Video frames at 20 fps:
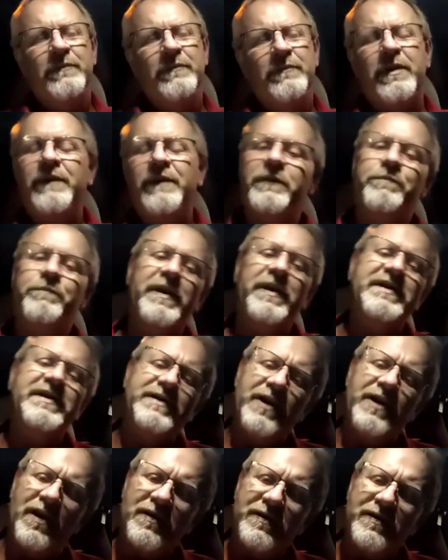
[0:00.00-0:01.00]
But if the
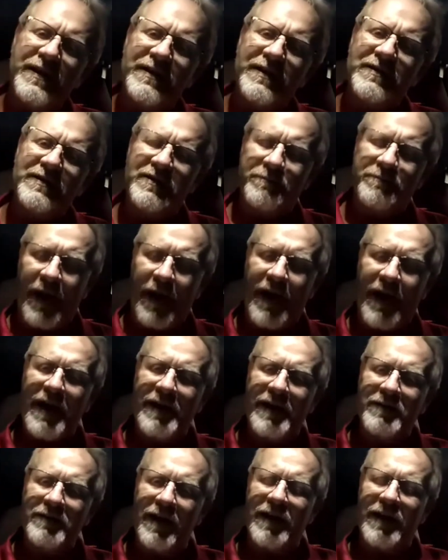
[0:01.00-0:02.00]
PCR test is
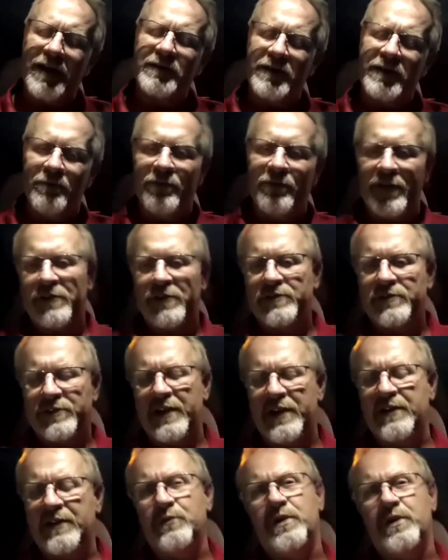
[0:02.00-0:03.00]
bad, like the inventor
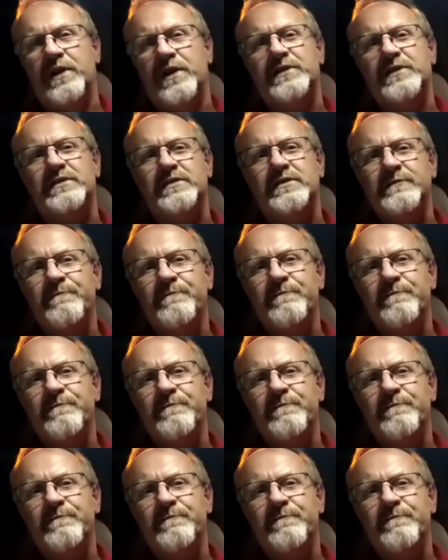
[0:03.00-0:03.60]
said it was,